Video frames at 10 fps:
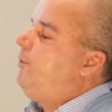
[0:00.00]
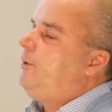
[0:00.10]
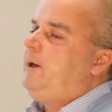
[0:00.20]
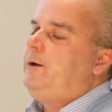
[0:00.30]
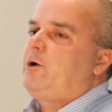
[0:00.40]

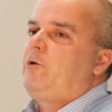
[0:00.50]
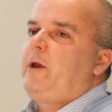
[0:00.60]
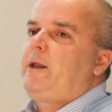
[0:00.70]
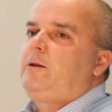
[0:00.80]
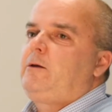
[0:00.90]
put in the
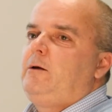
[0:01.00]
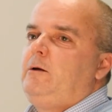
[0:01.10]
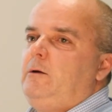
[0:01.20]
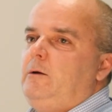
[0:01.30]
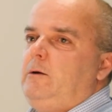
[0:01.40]
correct
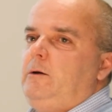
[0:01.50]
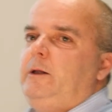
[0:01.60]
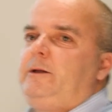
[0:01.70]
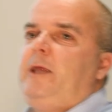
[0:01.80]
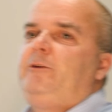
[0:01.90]

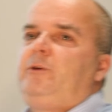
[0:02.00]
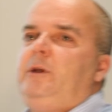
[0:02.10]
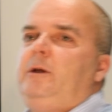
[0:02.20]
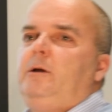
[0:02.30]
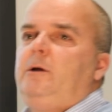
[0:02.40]

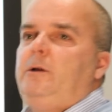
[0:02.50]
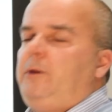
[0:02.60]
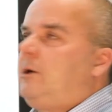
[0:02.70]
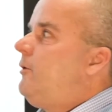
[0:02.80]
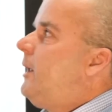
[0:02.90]
intensity,
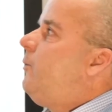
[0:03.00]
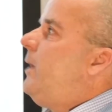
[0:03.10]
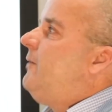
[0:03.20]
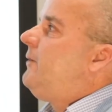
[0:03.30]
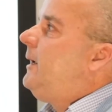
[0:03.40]
the correct
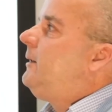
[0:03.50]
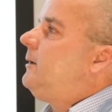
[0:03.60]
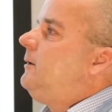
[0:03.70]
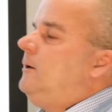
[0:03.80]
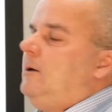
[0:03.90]

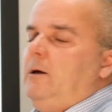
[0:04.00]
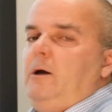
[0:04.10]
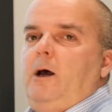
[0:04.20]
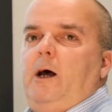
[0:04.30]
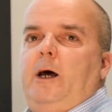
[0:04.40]
wavelength,
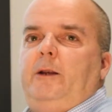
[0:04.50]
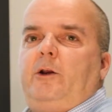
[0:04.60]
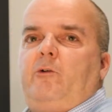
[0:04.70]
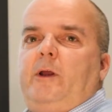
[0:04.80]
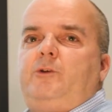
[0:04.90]
and the correct